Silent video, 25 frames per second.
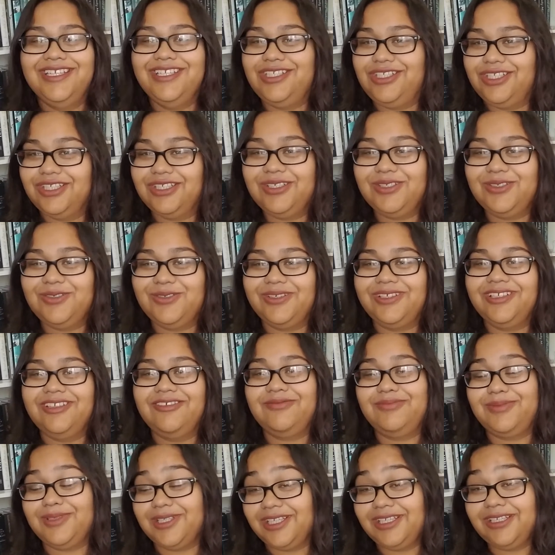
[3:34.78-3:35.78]
Children
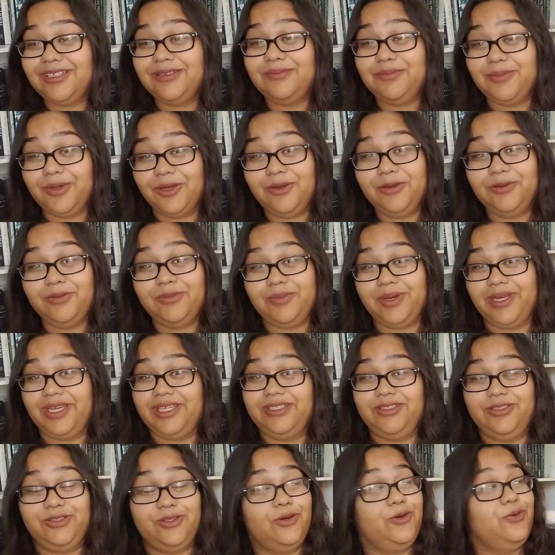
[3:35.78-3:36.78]
of Blood and Bone
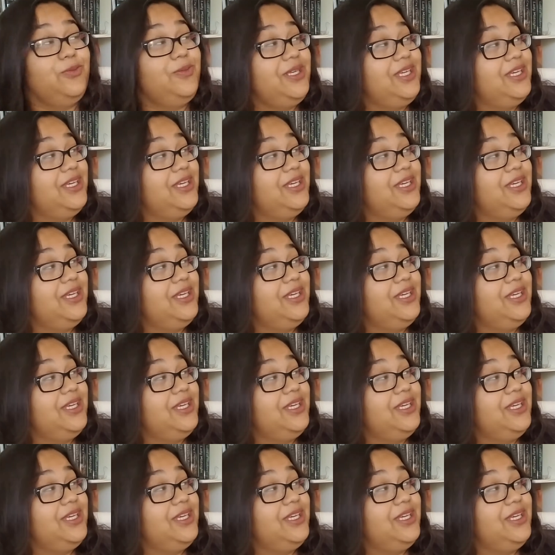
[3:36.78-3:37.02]
by Tomi